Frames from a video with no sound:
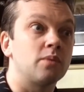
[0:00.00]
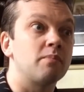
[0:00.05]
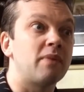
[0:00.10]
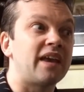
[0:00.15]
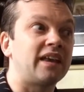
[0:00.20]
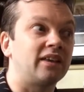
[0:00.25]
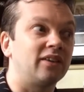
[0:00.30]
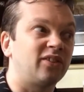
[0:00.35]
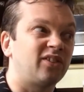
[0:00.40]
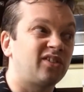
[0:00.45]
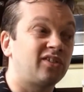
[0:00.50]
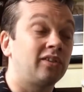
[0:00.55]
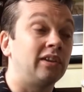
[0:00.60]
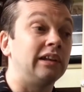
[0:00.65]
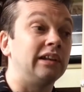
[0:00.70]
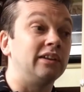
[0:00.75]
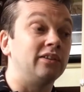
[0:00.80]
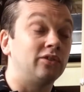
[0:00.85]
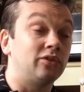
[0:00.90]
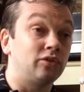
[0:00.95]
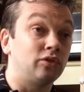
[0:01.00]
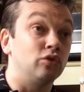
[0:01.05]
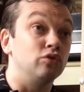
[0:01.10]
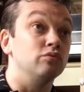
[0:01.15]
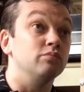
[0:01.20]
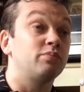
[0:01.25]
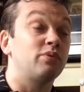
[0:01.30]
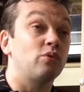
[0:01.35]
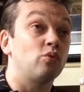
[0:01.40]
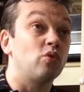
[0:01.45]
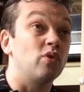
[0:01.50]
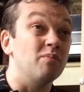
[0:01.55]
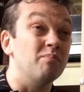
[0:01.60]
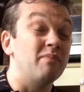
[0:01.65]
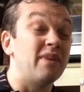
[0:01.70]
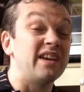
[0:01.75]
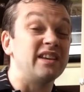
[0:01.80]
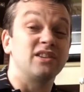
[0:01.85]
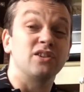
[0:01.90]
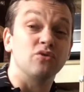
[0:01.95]
to make a silly soup. We'll
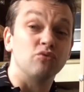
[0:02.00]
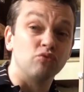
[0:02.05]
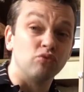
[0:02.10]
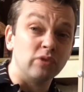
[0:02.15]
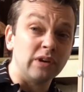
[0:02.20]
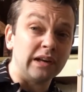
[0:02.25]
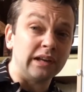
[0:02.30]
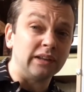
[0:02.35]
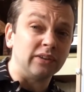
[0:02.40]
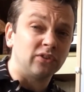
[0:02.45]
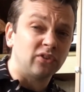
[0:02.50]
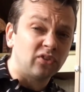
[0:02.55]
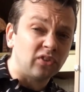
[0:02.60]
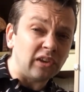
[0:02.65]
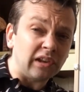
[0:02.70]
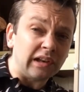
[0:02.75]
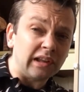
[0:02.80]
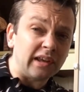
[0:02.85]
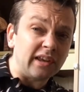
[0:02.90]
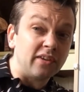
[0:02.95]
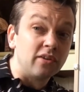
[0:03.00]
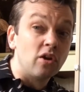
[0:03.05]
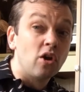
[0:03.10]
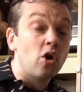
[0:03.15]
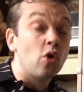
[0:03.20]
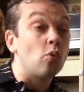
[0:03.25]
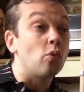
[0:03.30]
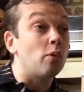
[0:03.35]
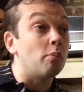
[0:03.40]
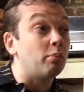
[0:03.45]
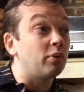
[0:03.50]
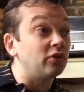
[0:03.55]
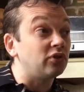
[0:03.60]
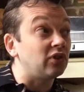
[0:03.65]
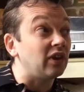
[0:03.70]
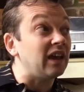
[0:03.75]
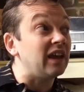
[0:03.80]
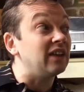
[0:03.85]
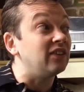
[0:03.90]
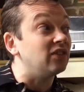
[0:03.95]
make it really silly. We'll put
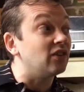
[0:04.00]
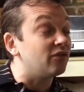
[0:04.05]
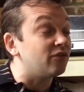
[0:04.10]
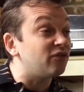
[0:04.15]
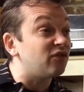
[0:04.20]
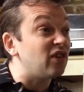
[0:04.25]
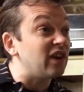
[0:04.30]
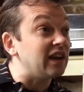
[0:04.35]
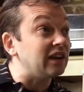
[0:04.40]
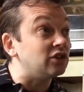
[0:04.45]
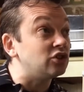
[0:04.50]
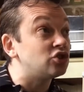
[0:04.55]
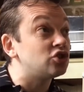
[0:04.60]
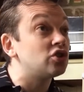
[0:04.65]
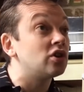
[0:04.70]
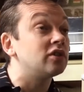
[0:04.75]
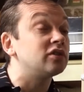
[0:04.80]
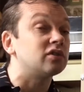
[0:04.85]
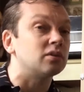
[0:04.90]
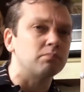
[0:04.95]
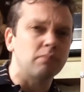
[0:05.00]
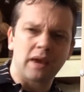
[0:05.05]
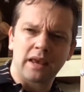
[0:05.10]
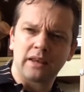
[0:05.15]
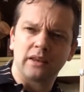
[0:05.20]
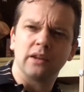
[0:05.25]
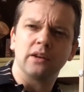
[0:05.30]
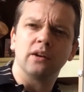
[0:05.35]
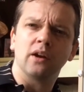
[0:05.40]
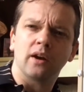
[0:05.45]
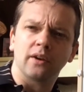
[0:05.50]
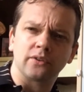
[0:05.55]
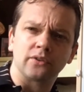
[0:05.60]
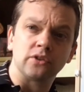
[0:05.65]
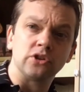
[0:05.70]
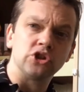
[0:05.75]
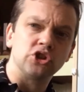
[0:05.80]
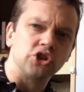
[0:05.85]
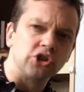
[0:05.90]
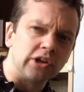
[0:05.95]
it in the fridge to make it nice
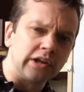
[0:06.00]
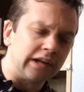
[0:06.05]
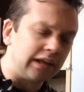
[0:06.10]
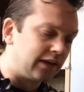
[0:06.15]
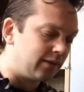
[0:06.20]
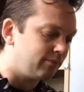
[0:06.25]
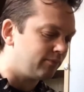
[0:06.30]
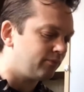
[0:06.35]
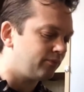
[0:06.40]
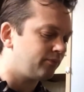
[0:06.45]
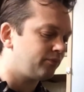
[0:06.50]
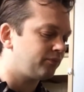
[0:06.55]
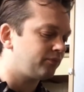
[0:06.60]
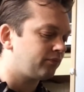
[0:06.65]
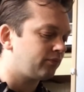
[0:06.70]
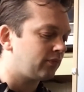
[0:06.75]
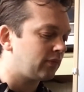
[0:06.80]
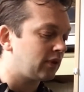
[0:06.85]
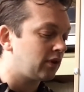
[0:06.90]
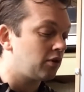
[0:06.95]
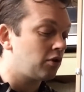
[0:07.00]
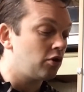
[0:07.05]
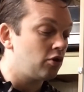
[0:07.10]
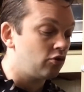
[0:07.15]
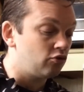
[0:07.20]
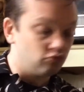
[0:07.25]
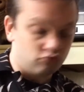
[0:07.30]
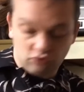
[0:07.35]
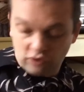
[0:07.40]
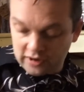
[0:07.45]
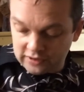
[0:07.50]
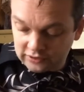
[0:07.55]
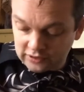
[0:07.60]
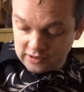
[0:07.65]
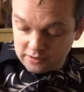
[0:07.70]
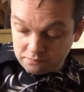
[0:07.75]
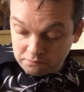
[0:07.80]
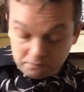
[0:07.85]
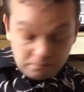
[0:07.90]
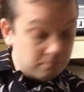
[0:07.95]
and chilly.
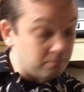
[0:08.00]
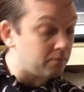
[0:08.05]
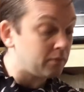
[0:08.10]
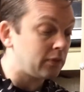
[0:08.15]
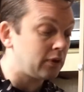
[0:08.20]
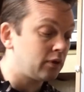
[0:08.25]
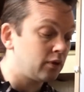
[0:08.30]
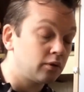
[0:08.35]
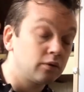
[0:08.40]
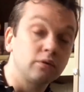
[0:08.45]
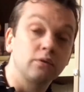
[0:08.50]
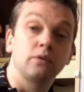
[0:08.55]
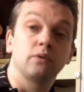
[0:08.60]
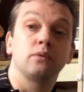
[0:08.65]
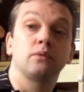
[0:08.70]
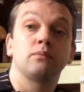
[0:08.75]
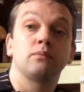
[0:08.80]
Ready? We're